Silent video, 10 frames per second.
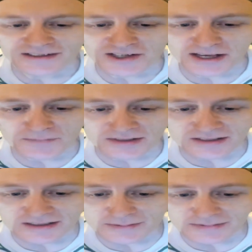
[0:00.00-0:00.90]

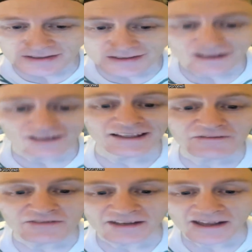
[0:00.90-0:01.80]
championships does
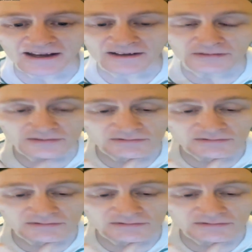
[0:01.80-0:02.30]
Cleveland have?